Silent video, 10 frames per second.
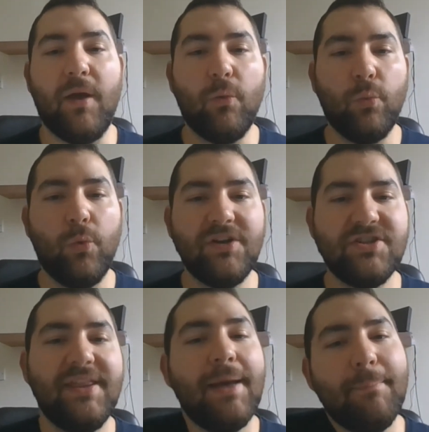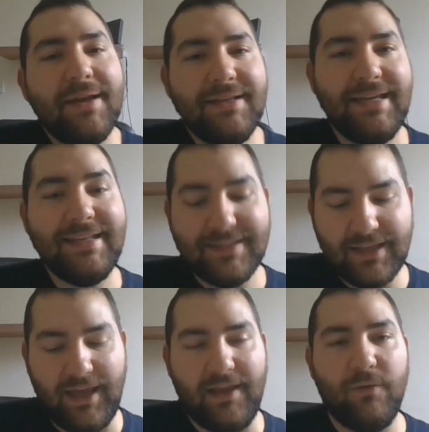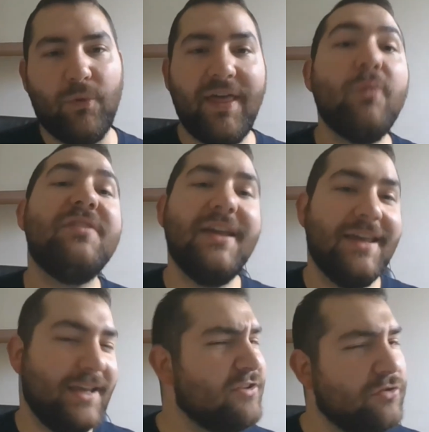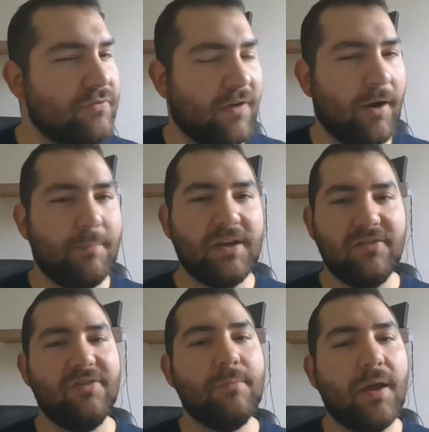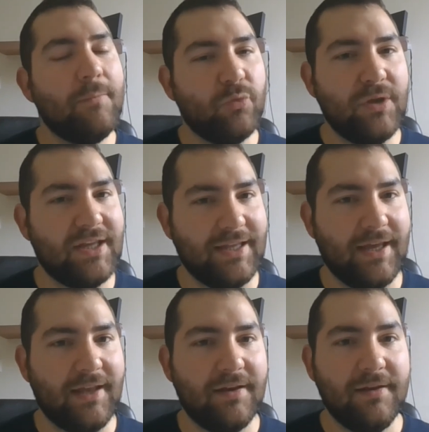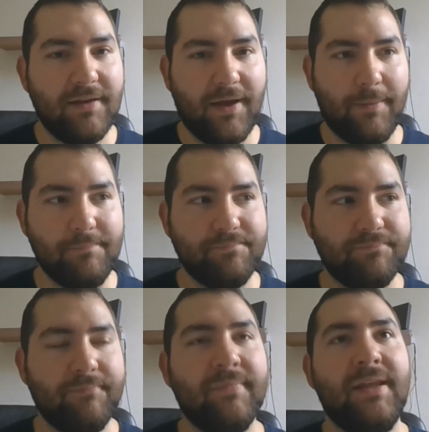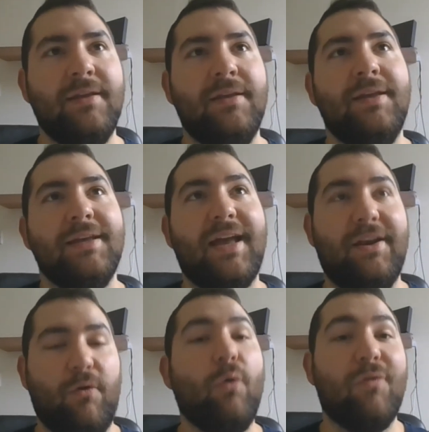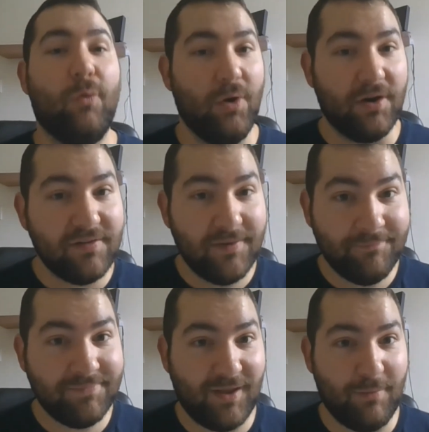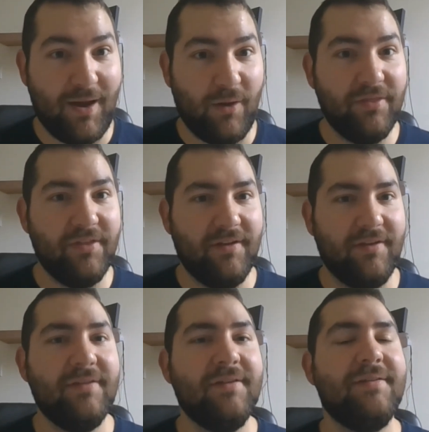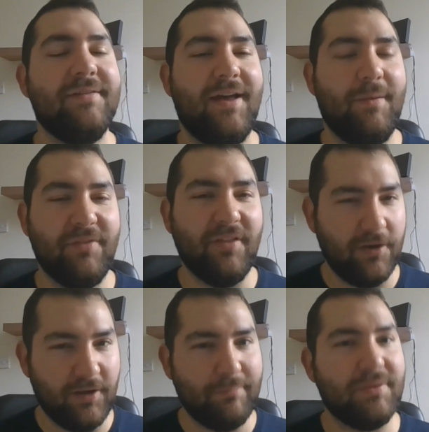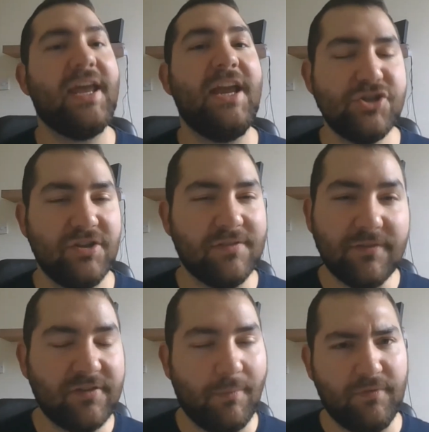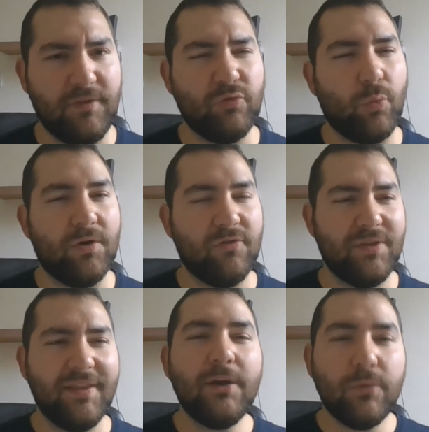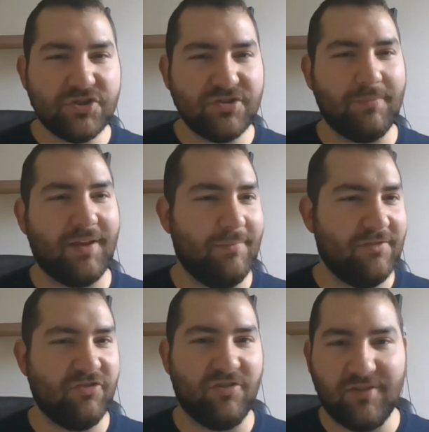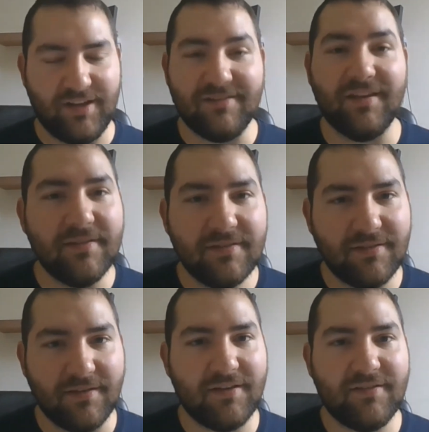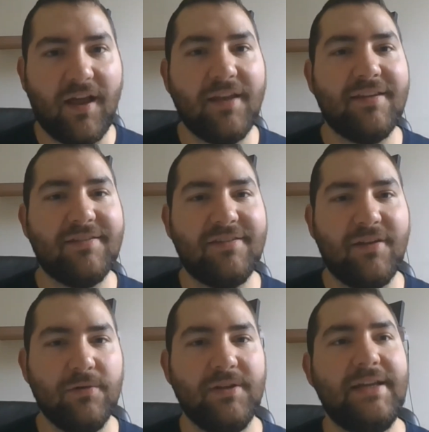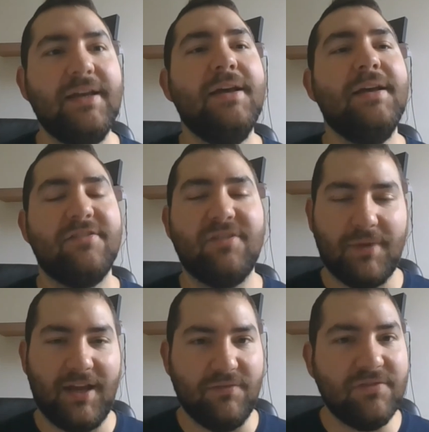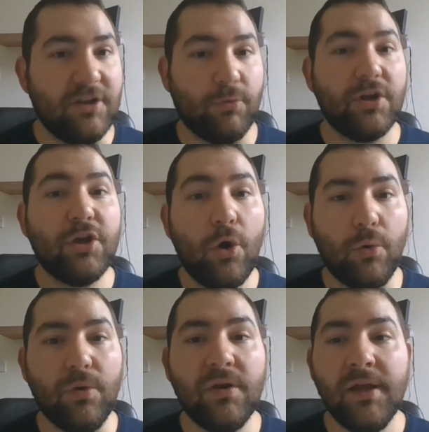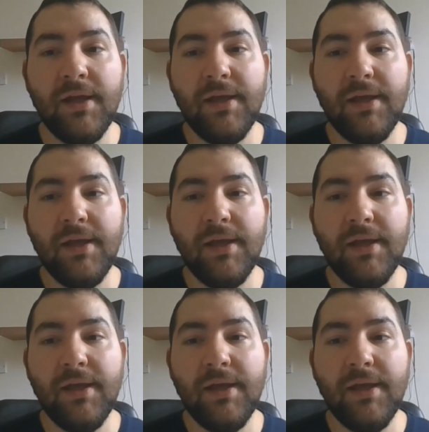which that might indicate, without taking it too far, because sometimes we can get kind of overworked about the little implications of some of these words when language sometimes just exists and it's not necessarily some kind of secret code.